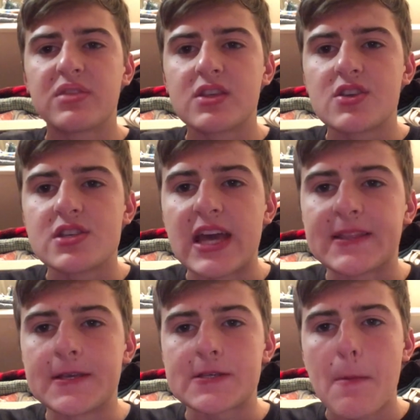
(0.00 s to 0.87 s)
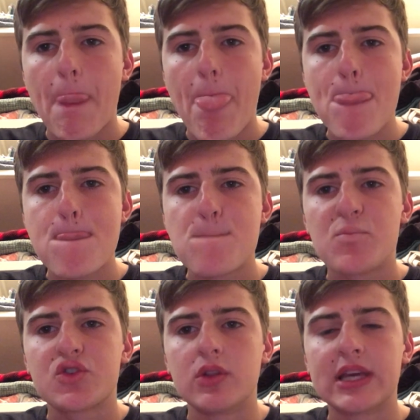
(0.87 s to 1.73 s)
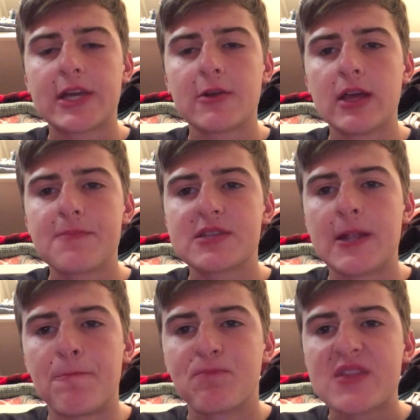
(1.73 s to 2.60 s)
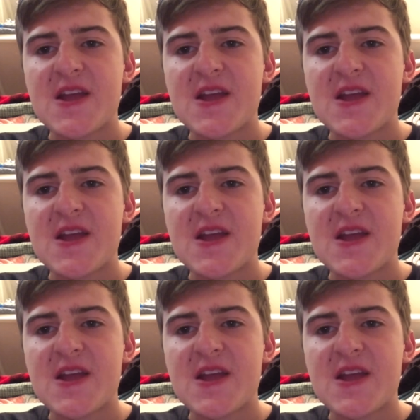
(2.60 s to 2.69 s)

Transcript: just like this. So lick your lips and then